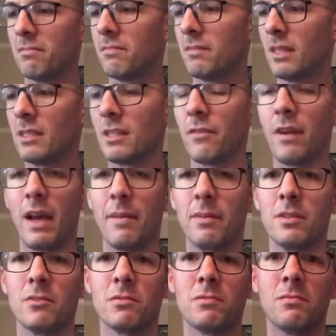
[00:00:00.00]
that stuff
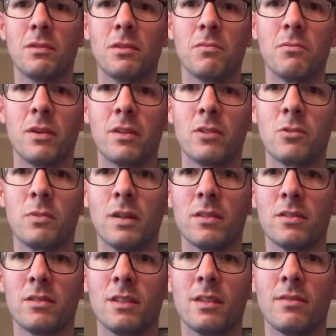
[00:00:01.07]
happens when weather swells
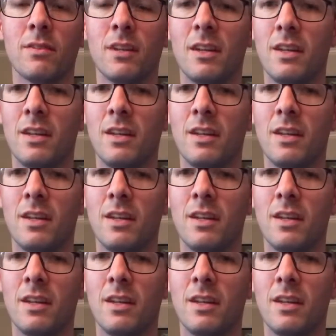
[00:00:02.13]
and stuff.